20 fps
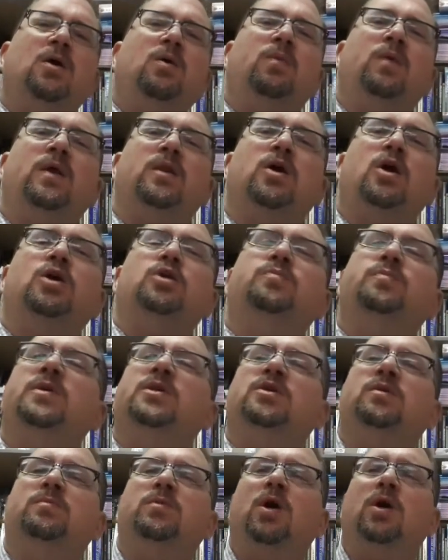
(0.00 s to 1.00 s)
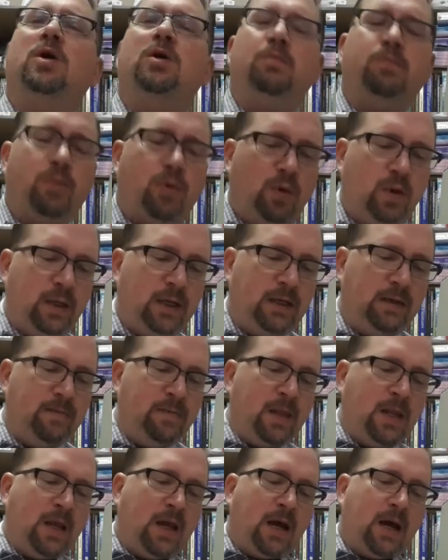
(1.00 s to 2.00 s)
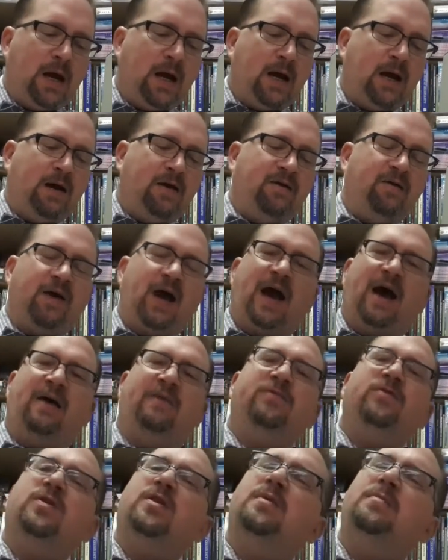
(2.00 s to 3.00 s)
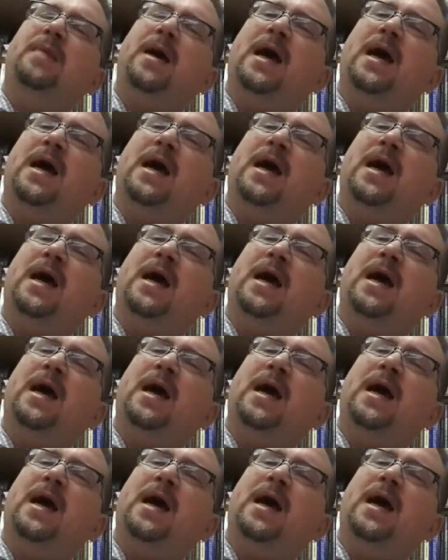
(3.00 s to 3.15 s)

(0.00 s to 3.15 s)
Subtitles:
with Archbishop Donald Bolin. After the